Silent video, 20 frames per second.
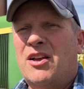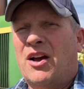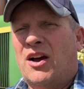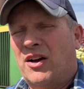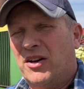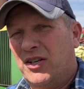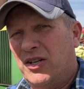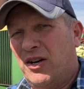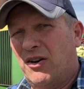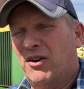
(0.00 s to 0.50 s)

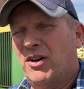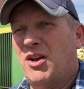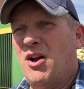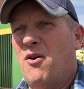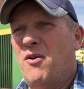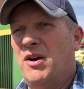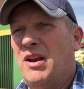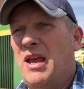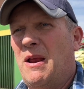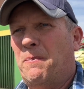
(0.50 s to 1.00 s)
A year ago
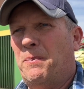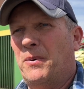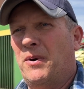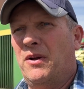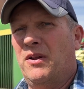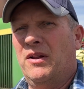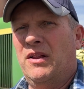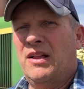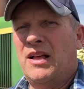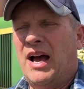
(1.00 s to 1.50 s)
in
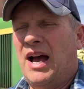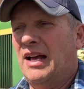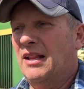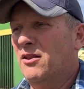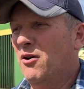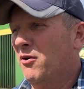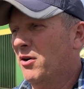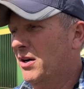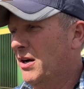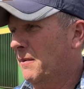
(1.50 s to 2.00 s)
April, I
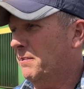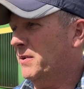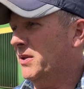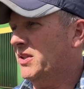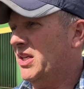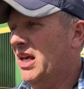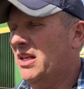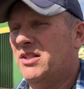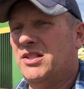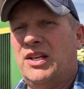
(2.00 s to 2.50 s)
loaded up the
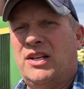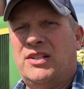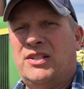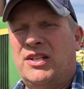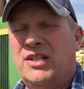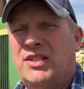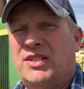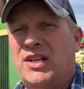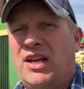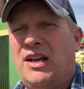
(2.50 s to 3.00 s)

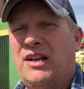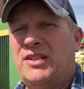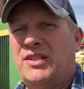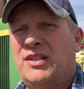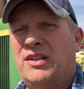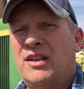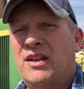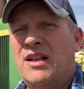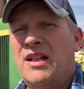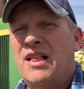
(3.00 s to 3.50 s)
1066,